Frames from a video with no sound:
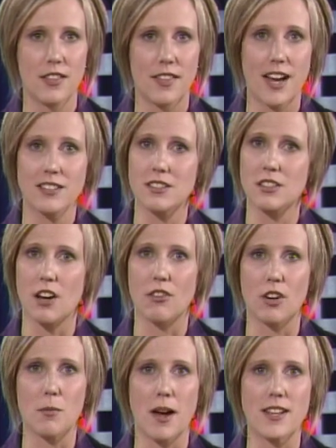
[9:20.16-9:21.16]
That
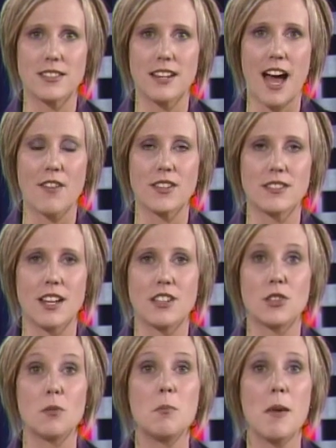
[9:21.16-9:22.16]
discovery by staff has
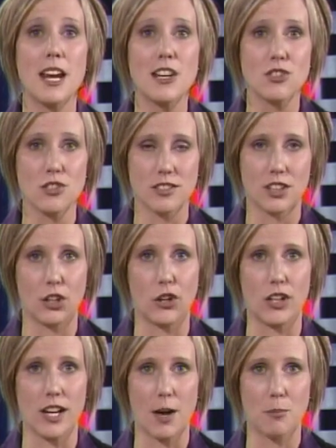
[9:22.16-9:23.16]
led to major
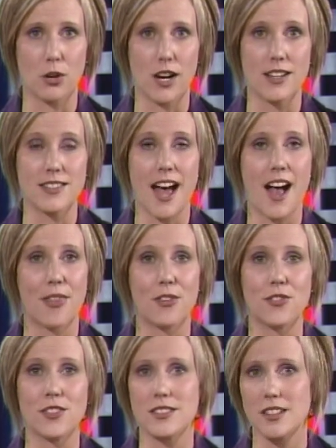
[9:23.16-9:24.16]
security upgrades at
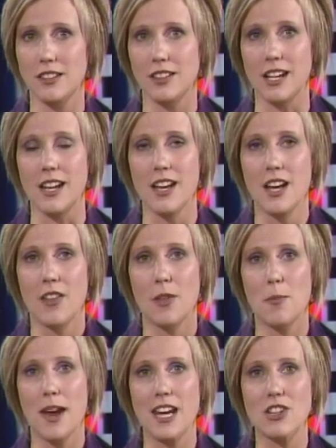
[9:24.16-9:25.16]
the facility.
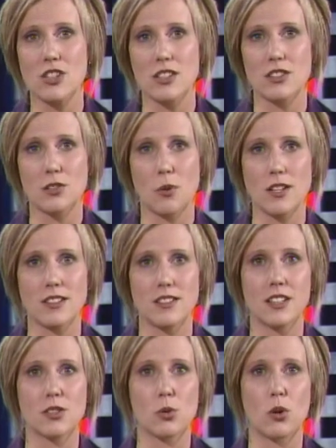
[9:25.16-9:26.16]
The patient,
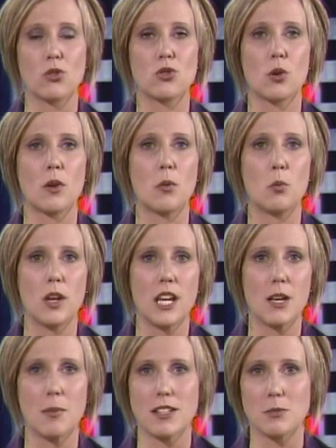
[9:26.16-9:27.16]
26 year old Joey
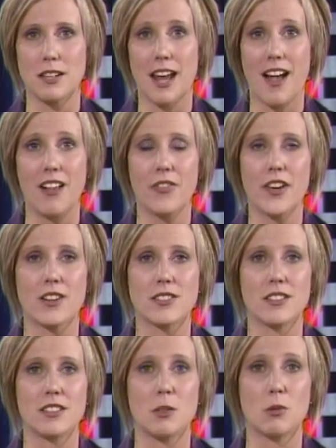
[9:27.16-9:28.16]
Weave, has been held there
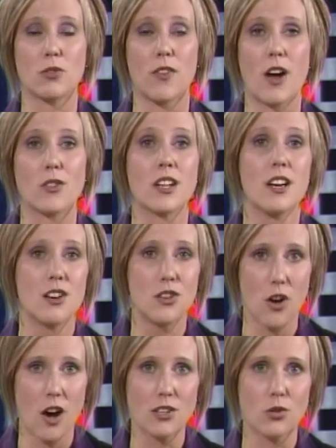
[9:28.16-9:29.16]
since he was found
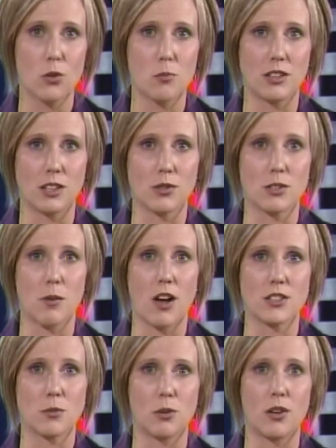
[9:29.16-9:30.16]
not criminally
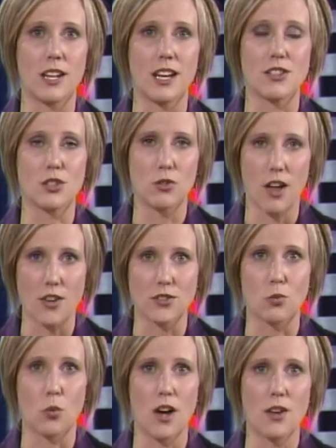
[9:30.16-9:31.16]
responsible in
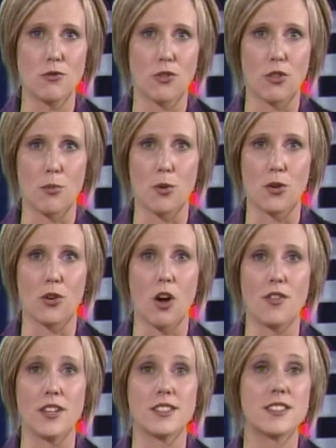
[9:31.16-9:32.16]
2001 for the murder
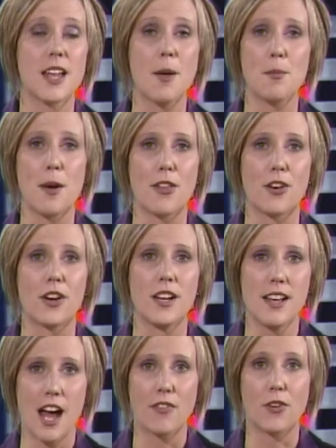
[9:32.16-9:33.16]
of his stepmother
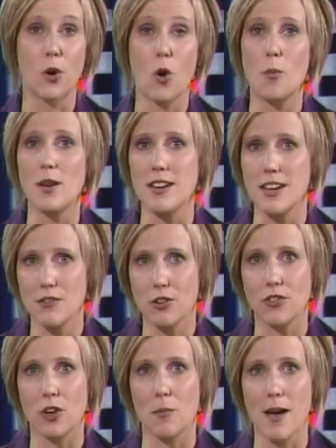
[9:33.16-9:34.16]
at their home in
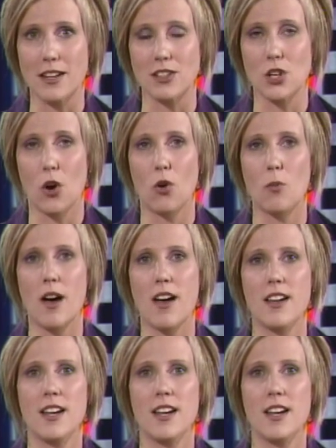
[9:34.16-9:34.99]
Niverville, Manitoba.